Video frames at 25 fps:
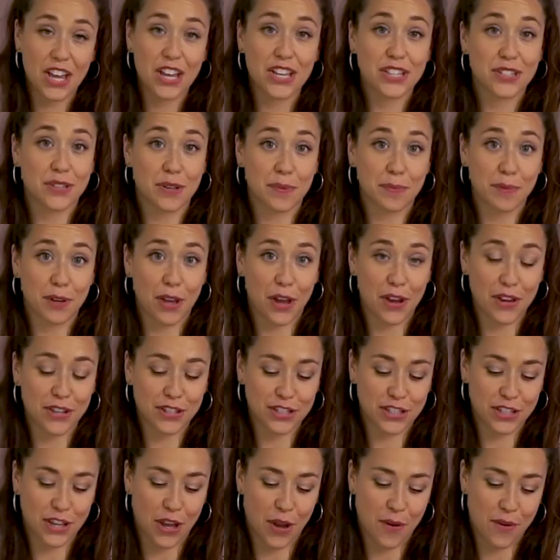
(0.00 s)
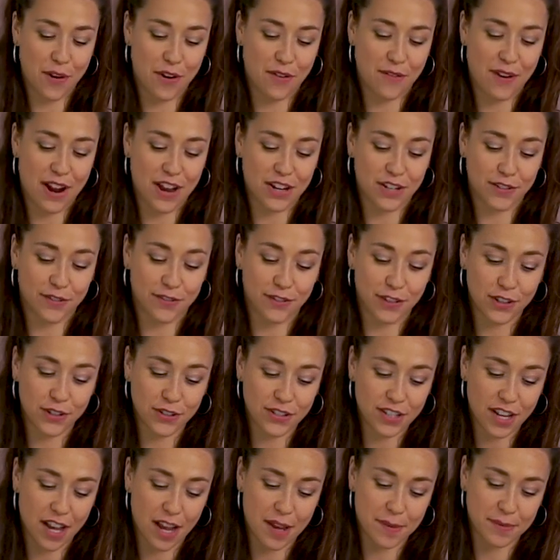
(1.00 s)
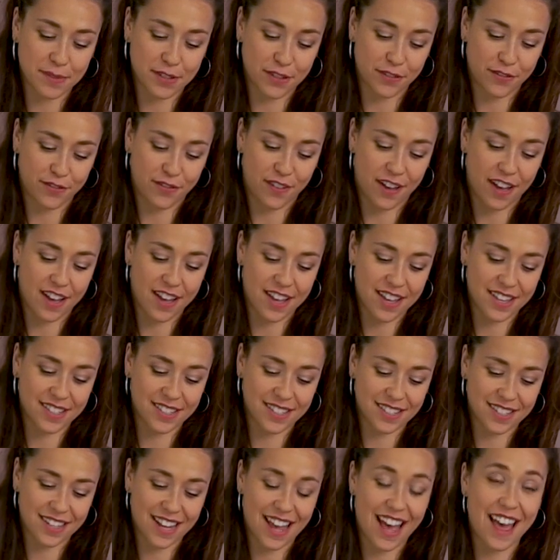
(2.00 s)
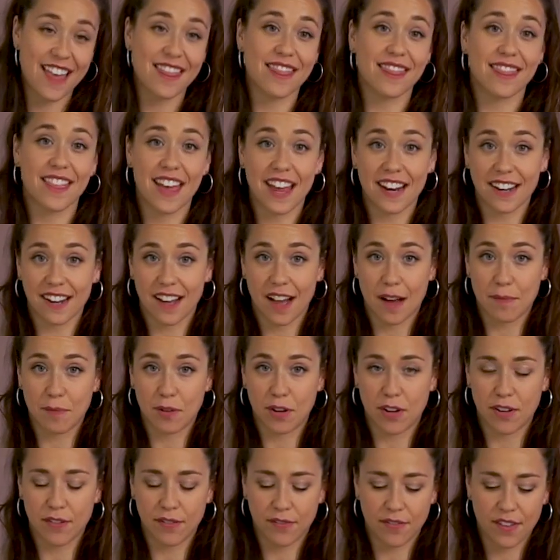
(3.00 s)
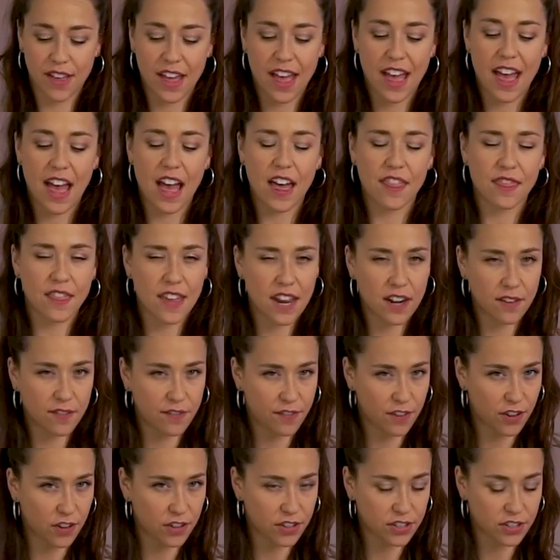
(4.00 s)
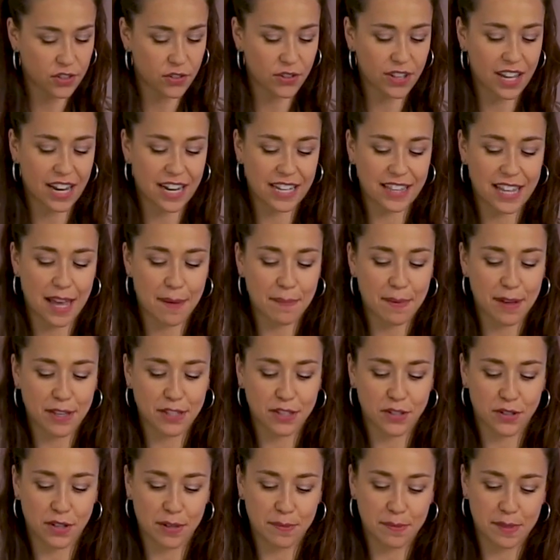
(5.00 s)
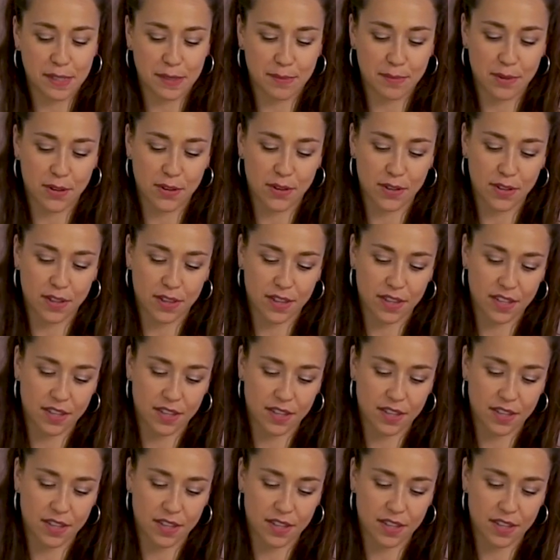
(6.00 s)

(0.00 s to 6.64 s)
So I'm going to go around a few times at first and then come off and then focus on getting that buttercream smooth.